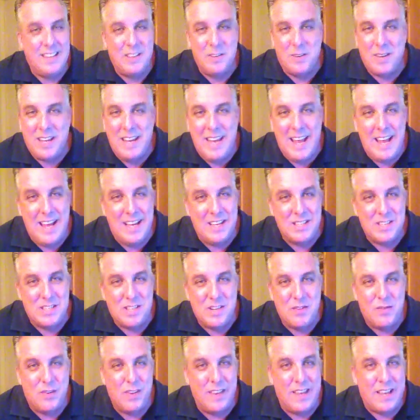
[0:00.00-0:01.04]
they're going to ask
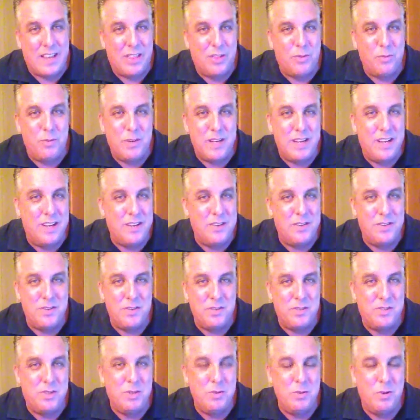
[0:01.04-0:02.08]
you for like 300
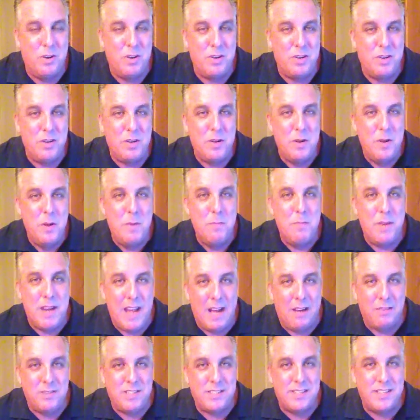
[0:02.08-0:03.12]
or 200. But
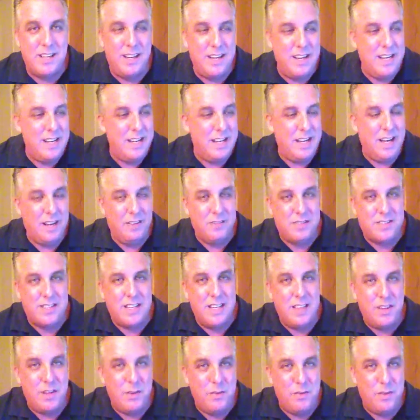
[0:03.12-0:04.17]
outside
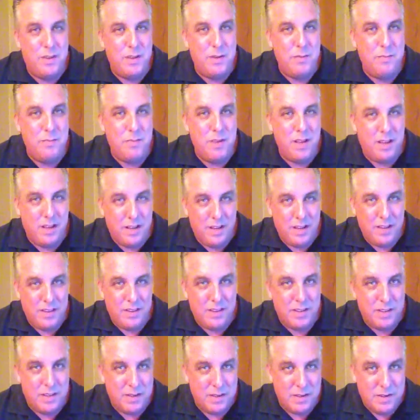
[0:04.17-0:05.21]

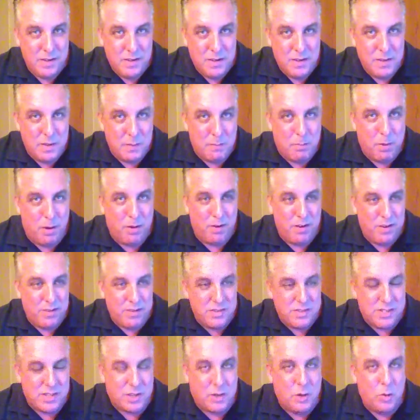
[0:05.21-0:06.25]
the bar,
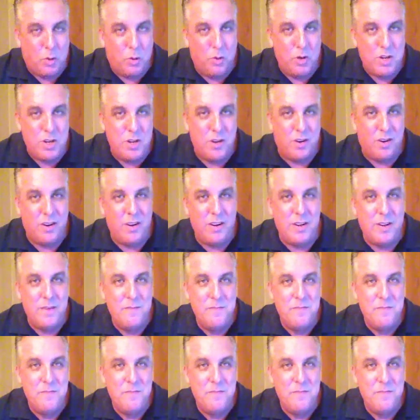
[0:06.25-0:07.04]
there's a courtyard.